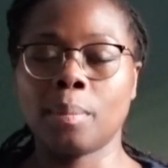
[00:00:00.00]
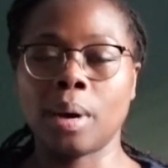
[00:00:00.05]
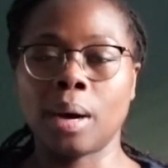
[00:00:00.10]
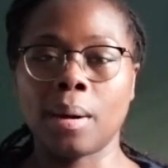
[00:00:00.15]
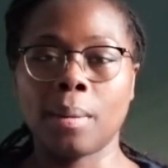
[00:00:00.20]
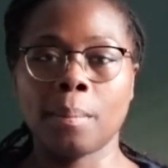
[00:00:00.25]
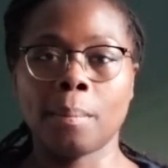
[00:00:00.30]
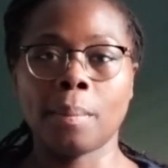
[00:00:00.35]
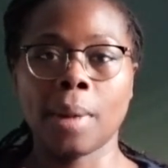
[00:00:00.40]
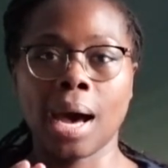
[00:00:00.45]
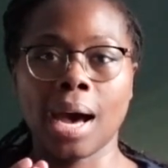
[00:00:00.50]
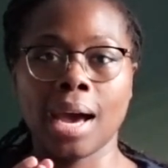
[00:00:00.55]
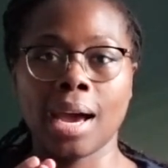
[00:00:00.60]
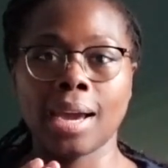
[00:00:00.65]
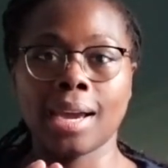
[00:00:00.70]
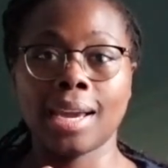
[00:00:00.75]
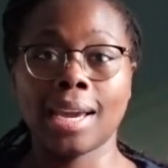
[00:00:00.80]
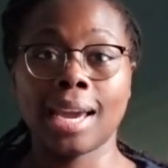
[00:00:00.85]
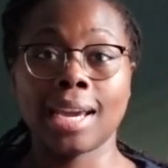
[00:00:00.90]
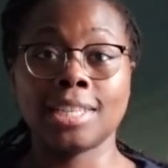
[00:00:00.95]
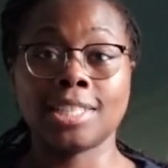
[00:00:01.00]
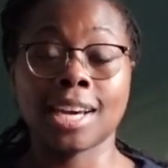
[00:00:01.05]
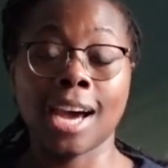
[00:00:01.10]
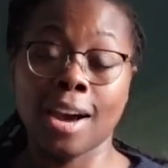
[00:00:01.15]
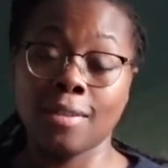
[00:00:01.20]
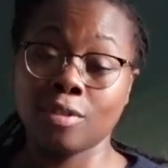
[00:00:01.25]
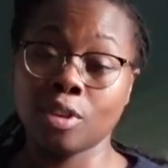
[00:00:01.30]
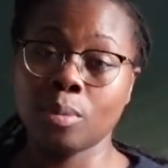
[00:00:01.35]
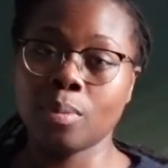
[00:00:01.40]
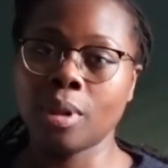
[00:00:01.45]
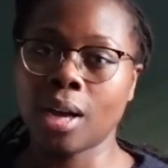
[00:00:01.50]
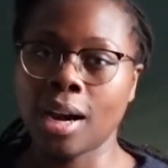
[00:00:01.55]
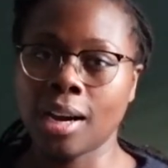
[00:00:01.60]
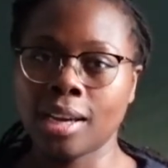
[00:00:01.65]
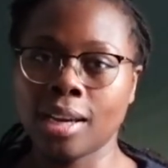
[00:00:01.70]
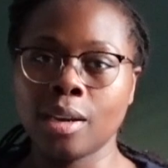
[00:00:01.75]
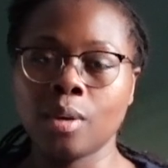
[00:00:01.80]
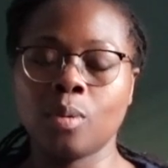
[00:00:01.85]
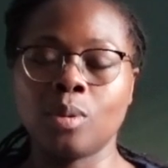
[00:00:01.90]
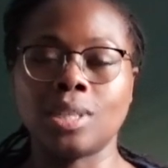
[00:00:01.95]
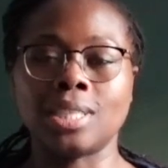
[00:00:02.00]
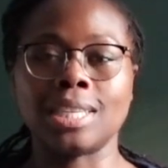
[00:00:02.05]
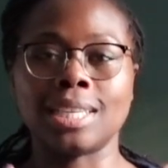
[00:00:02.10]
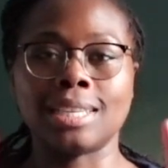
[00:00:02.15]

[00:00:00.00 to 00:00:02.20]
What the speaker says: but my gauge after blocking was